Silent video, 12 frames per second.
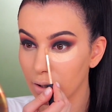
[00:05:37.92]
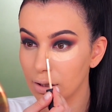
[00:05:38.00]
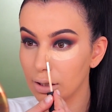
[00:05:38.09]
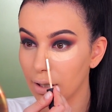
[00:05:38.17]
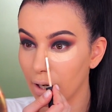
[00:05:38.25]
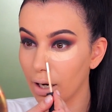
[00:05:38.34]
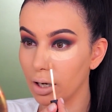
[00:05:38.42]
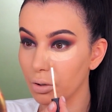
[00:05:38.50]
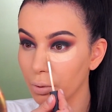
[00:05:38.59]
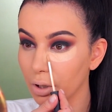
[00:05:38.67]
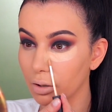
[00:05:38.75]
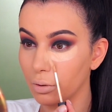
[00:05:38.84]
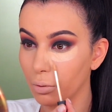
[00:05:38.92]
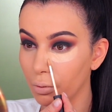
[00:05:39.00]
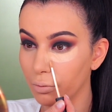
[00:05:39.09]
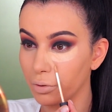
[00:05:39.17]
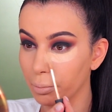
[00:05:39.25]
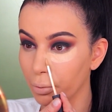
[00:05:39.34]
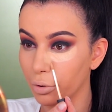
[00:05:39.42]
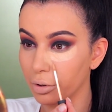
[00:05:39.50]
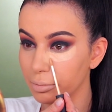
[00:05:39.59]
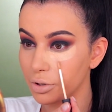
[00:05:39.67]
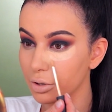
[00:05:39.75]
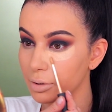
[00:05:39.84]
Today I don't want to go
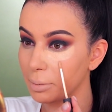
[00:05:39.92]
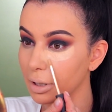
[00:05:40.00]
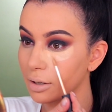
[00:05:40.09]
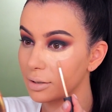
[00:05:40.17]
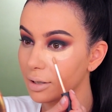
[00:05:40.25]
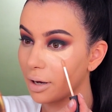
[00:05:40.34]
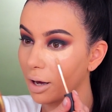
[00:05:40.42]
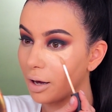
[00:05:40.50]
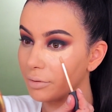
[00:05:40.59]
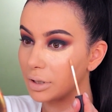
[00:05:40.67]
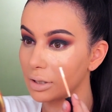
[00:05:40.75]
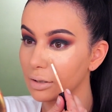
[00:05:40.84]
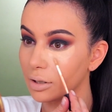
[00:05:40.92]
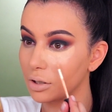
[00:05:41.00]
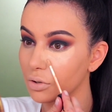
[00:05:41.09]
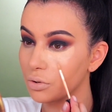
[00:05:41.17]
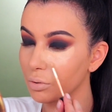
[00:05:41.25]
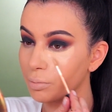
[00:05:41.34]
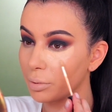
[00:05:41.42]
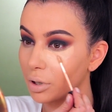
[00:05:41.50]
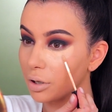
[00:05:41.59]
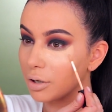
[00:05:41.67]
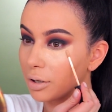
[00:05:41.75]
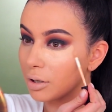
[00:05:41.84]
overboard just because I have this like
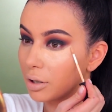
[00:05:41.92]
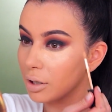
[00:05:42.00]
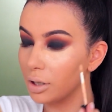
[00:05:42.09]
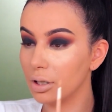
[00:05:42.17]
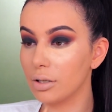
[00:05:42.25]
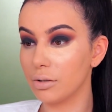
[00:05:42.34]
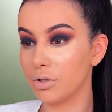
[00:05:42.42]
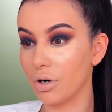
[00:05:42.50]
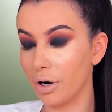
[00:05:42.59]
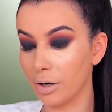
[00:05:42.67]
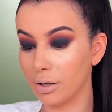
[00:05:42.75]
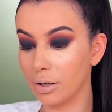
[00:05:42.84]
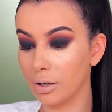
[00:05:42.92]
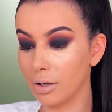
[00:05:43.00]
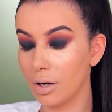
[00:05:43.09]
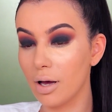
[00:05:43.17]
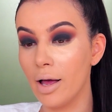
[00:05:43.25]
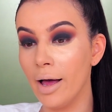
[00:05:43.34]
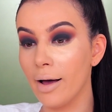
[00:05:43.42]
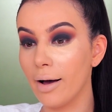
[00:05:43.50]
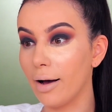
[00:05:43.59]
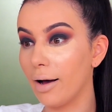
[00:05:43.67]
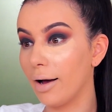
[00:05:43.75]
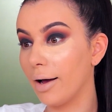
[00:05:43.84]
super dark
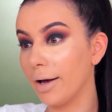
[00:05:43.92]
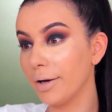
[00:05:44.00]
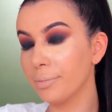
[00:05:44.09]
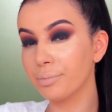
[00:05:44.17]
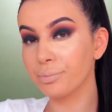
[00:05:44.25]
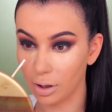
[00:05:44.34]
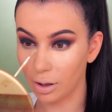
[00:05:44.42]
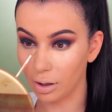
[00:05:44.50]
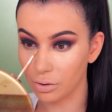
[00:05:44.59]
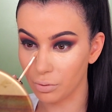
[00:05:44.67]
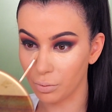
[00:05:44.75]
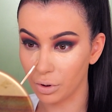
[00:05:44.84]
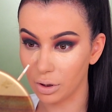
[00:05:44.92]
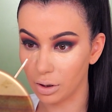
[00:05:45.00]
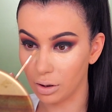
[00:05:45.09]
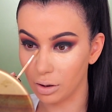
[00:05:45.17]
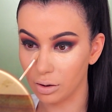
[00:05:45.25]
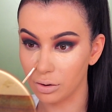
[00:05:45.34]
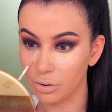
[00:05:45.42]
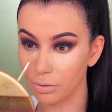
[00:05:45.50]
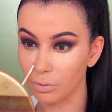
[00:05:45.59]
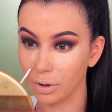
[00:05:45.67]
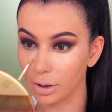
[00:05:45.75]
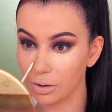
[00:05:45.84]
eye and I don't want to
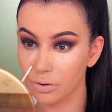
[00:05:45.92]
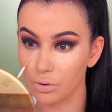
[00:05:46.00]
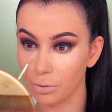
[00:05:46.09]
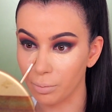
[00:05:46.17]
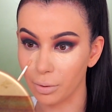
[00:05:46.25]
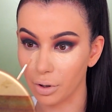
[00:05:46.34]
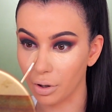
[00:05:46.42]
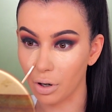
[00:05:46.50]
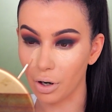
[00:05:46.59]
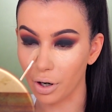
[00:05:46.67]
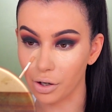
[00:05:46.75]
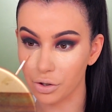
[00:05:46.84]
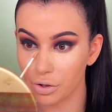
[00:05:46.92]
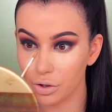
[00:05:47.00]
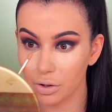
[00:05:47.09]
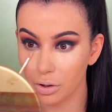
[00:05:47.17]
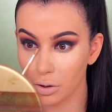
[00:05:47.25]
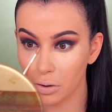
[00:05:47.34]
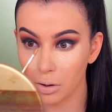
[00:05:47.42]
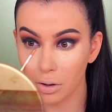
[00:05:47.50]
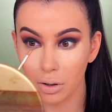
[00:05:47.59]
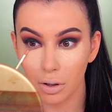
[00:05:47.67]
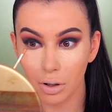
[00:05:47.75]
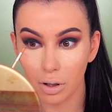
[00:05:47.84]
do like super harsh
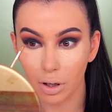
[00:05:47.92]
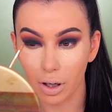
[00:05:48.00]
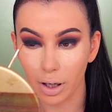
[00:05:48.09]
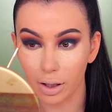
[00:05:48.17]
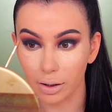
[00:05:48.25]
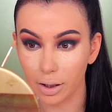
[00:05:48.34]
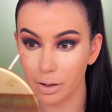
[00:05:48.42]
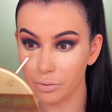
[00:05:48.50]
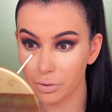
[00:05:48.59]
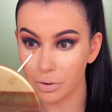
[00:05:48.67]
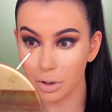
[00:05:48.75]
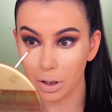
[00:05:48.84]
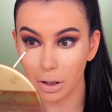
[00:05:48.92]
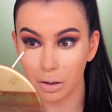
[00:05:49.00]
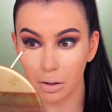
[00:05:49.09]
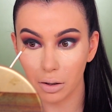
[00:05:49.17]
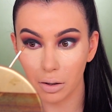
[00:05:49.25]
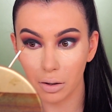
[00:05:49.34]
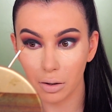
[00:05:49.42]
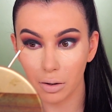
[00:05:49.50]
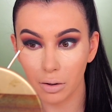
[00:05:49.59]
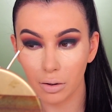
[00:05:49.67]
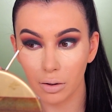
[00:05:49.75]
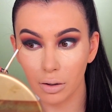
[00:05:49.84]
highlight routine.
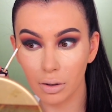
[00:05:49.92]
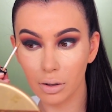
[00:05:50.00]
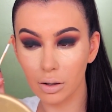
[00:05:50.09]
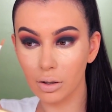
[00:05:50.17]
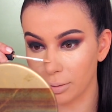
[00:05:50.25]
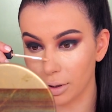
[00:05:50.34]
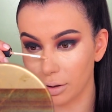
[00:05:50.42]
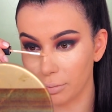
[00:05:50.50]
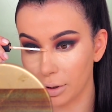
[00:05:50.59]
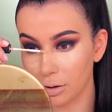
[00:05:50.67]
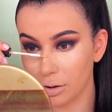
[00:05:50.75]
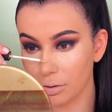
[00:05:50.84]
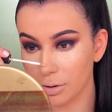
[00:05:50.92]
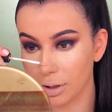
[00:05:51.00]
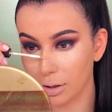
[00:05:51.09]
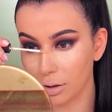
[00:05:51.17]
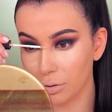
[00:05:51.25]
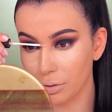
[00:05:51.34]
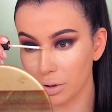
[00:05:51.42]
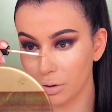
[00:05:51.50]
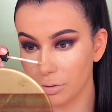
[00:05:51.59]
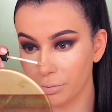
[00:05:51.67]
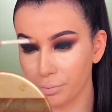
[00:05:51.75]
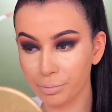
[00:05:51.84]
Apply it on my nose like I always
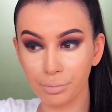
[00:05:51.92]
do,